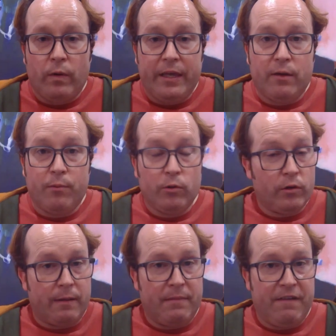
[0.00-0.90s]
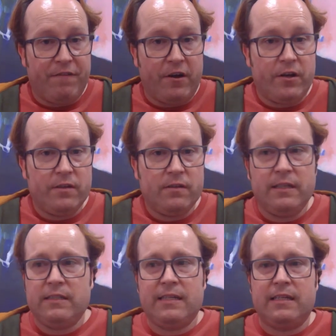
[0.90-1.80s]
where you can put look at me photos,
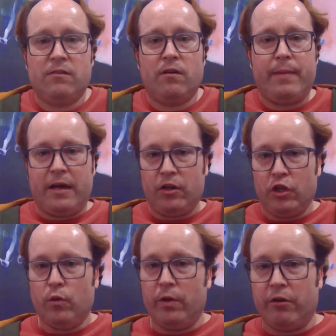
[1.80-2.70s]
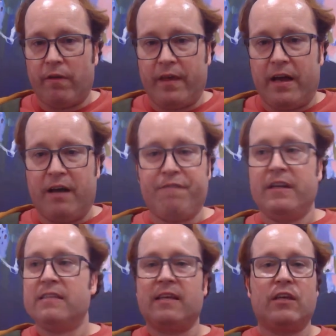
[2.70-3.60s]
let's say it's not about you and your other half and
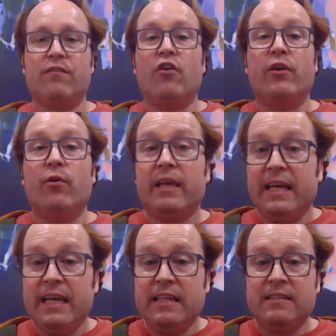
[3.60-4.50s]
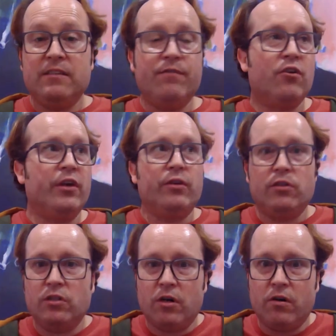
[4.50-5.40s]
it's like you've got your kids, you've got your
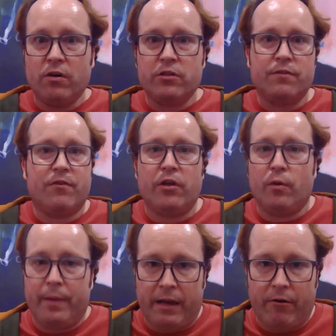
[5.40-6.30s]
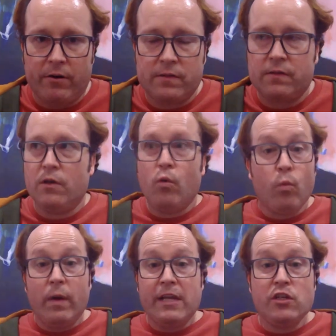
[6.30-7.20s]
dogs, you've got your parents.
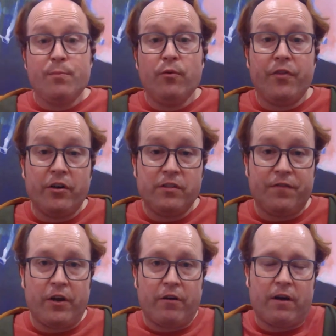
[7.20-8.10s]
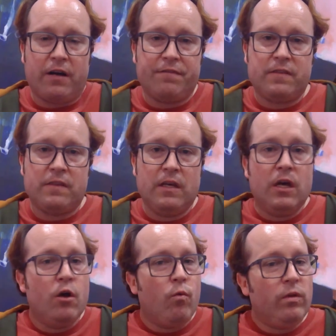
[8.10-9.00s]
Where do you put those photographs?
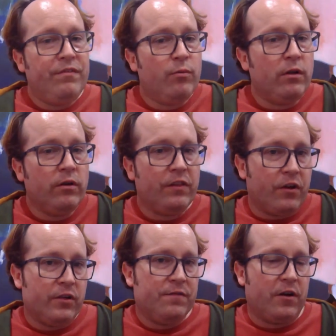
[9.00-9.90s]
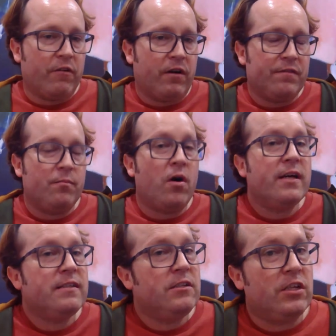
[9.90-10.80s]
Well, if you want to look at those photographs, my
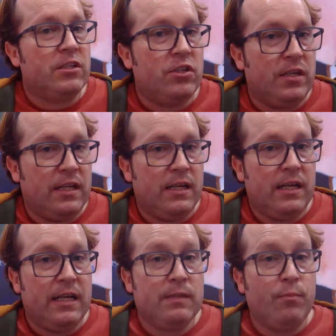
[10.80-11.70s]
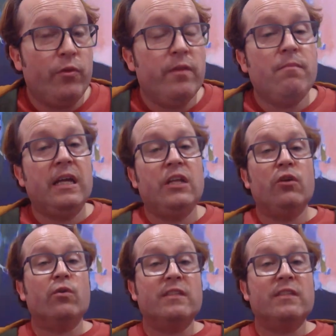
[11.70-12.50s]
suggestion here is put them in your